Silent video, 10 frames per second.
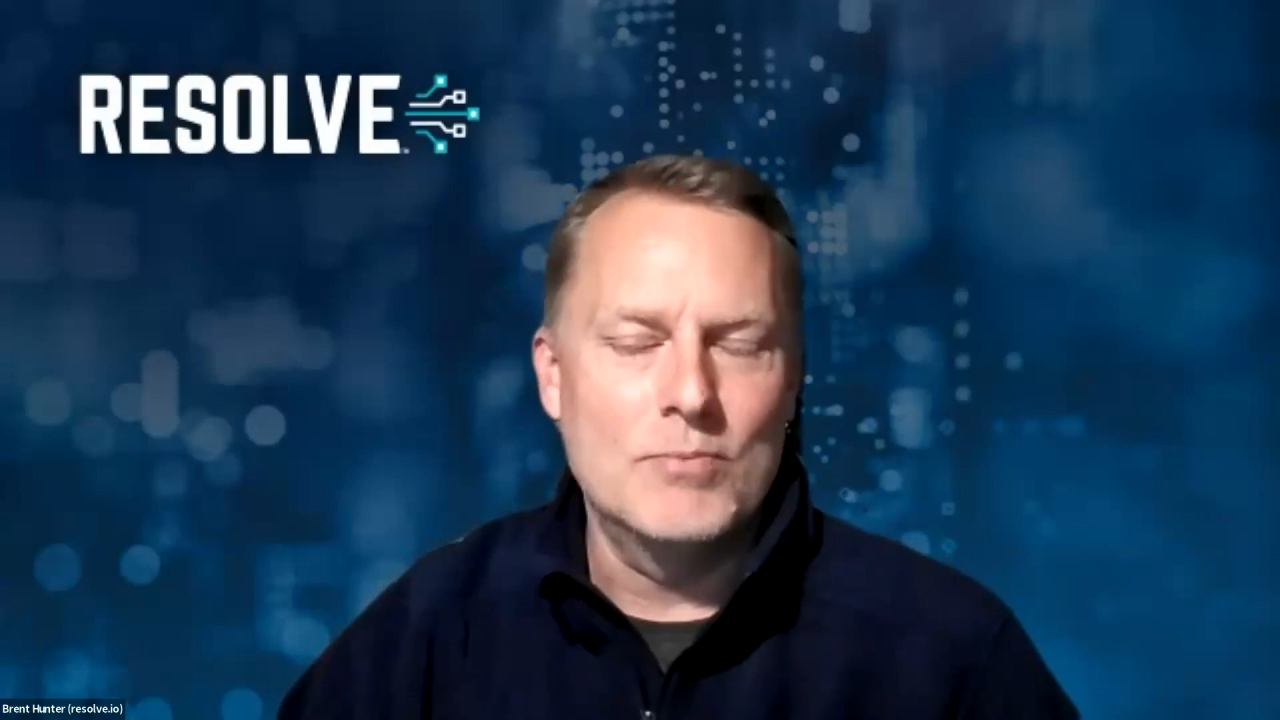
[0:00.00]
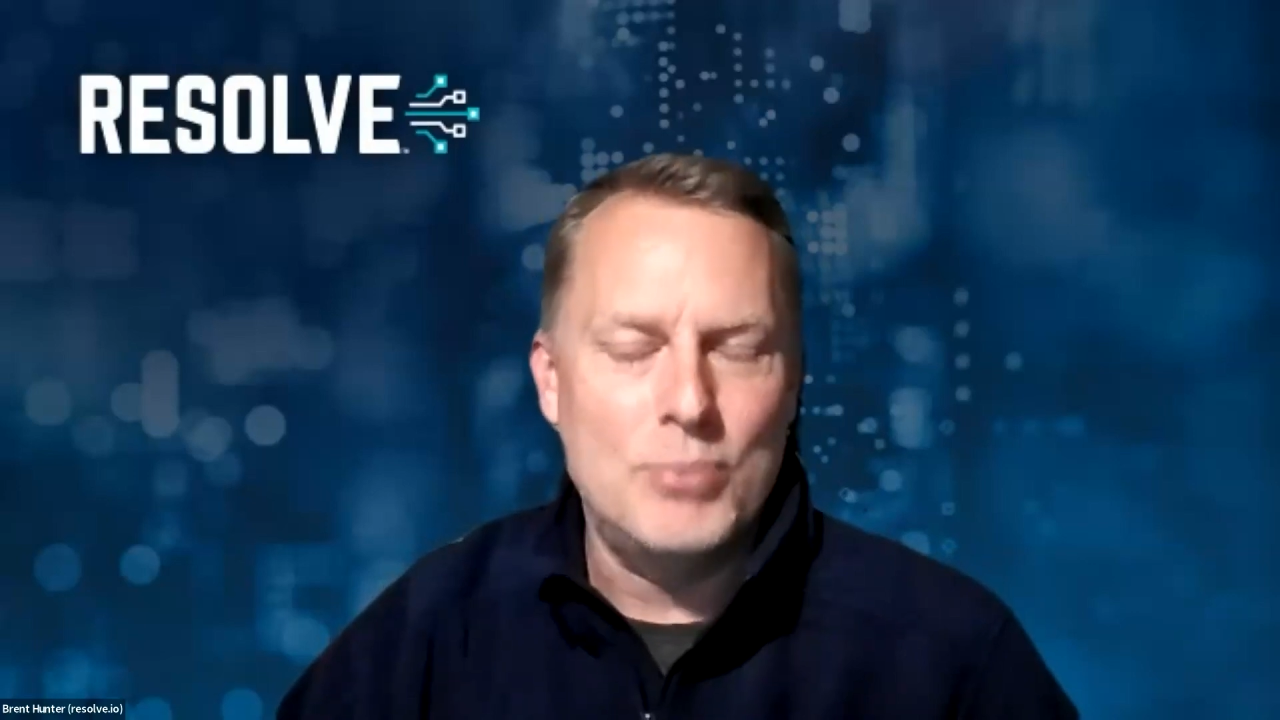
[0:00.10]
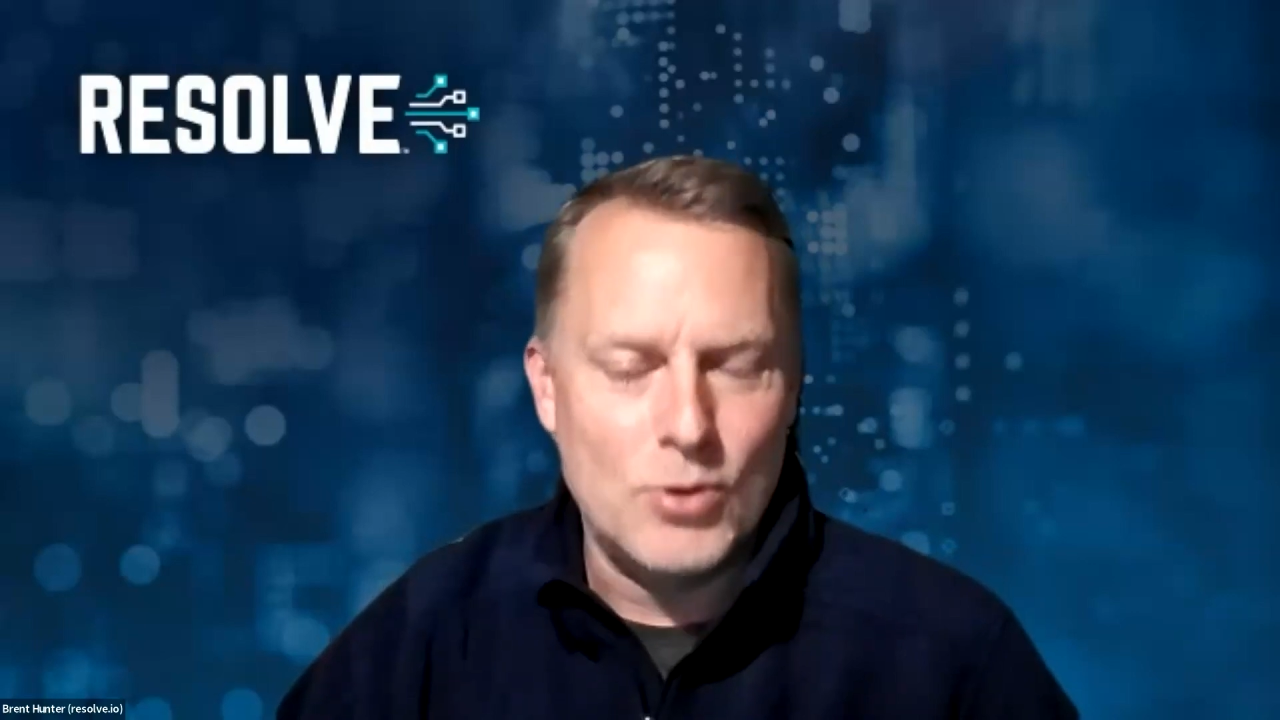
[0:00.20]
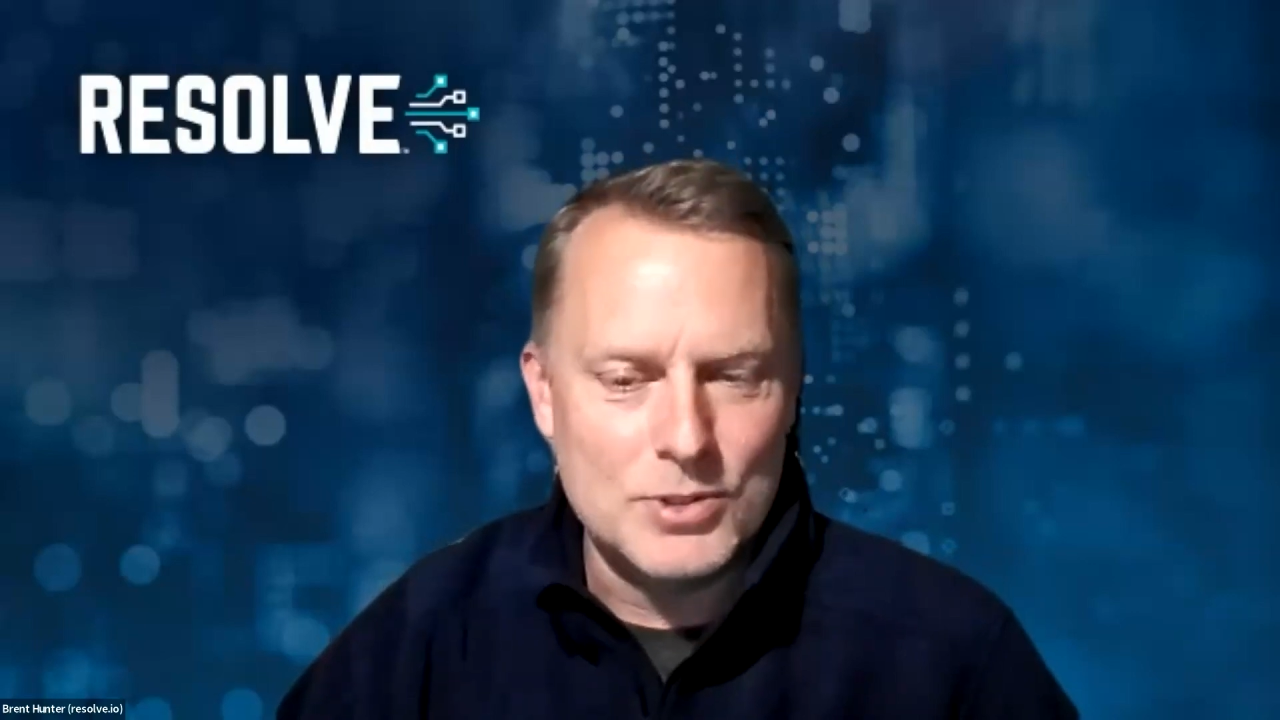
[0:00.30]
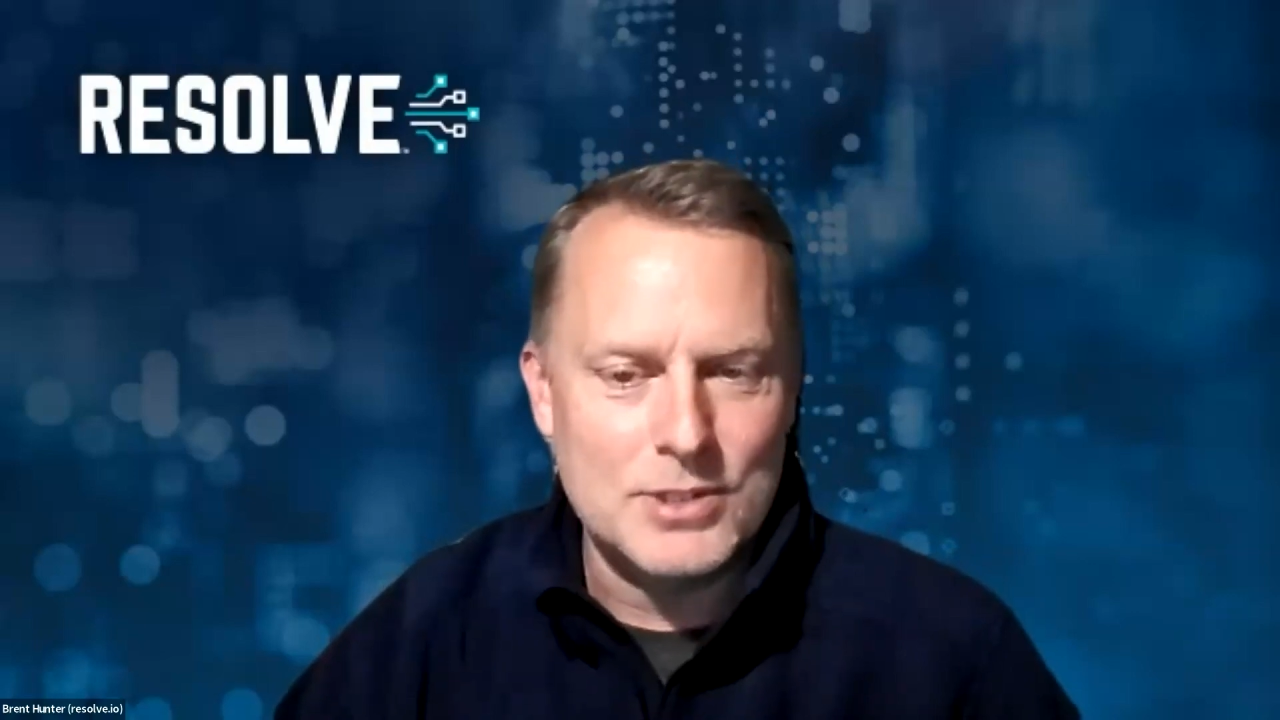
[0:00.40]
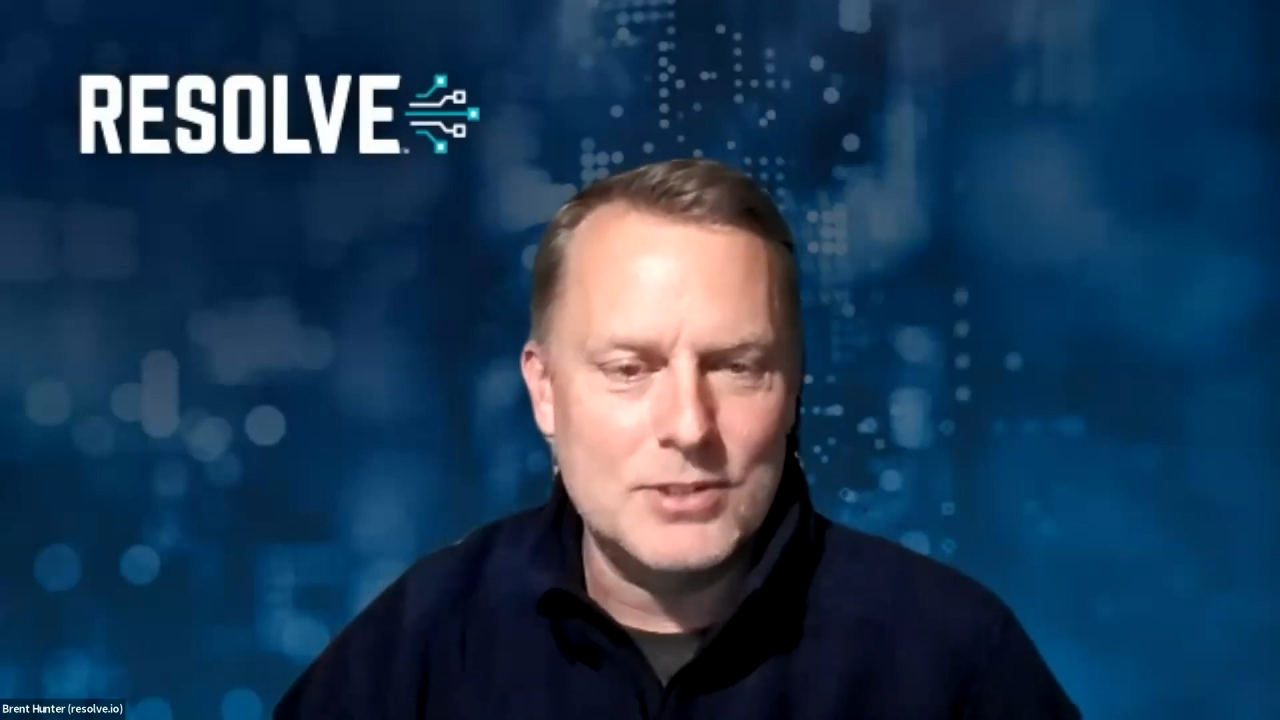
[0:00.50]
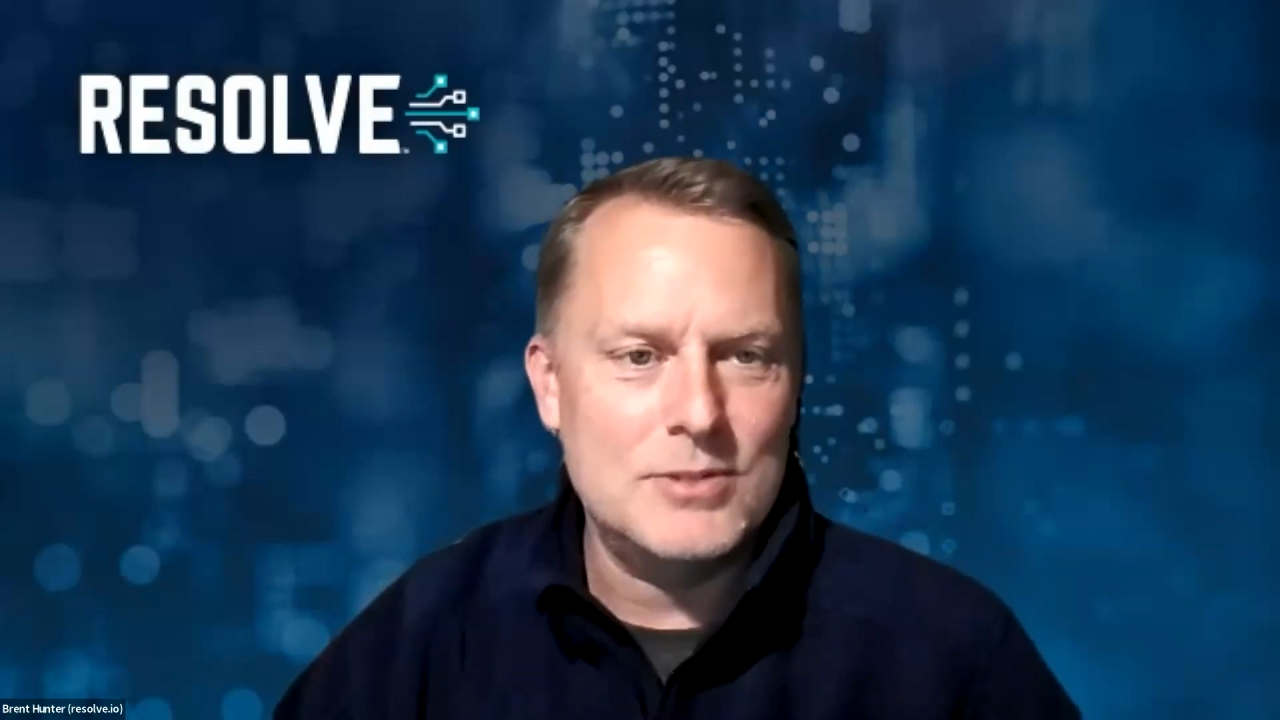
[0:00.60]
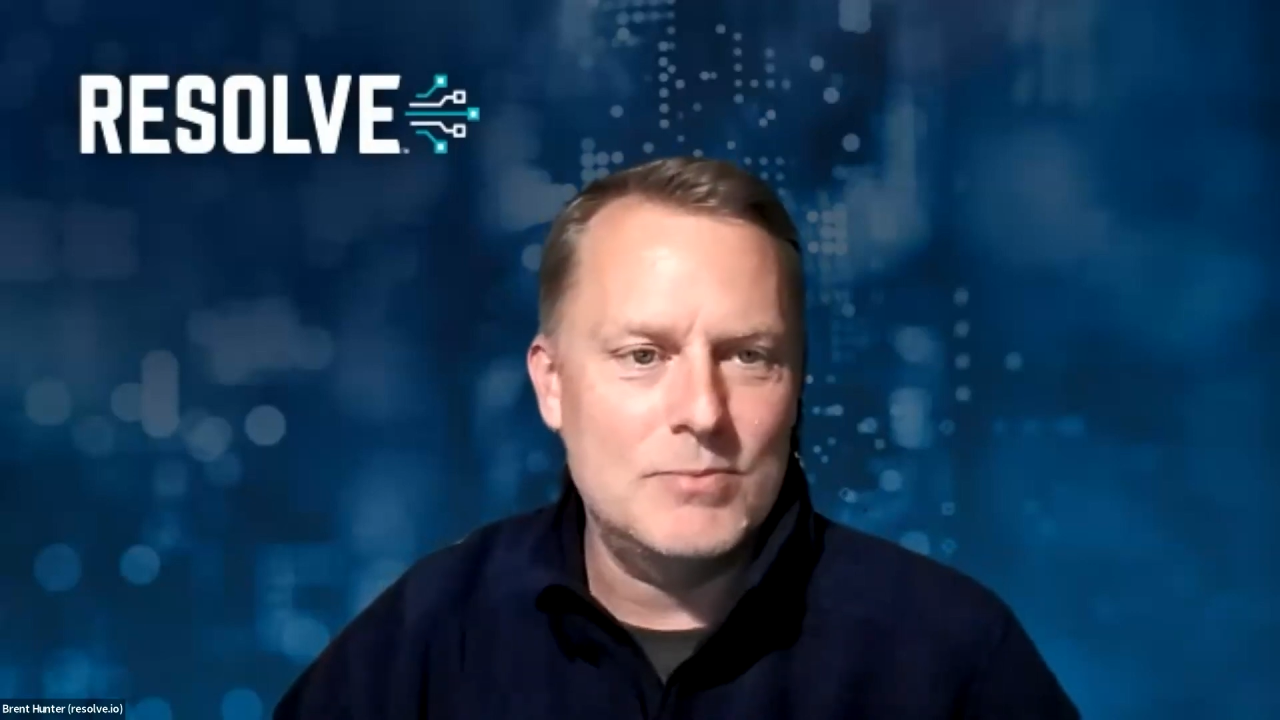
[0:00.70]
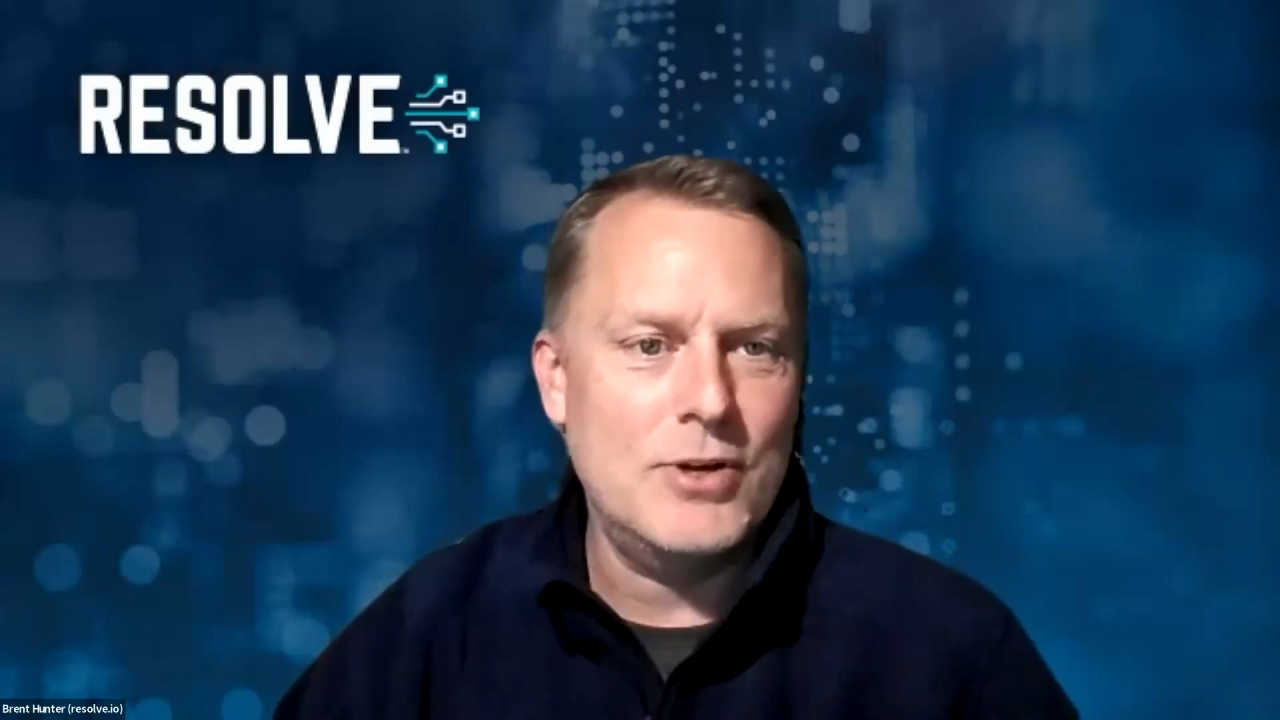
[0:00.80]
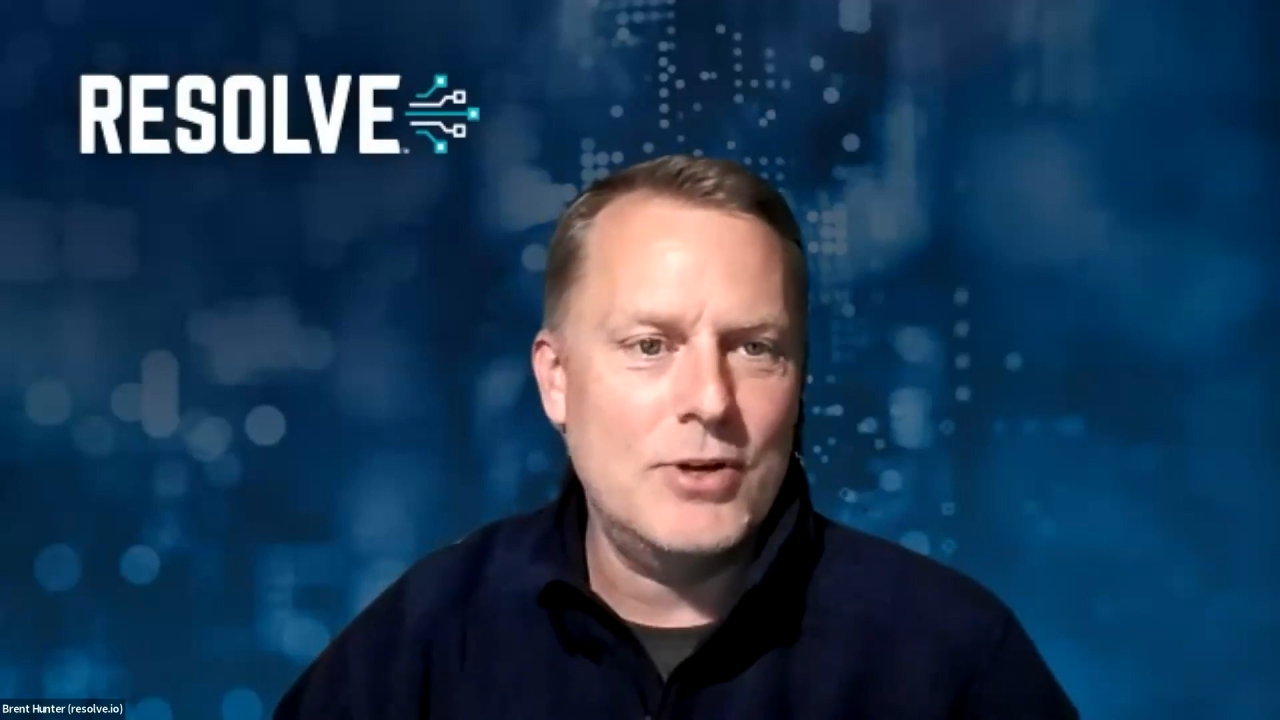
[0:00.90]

important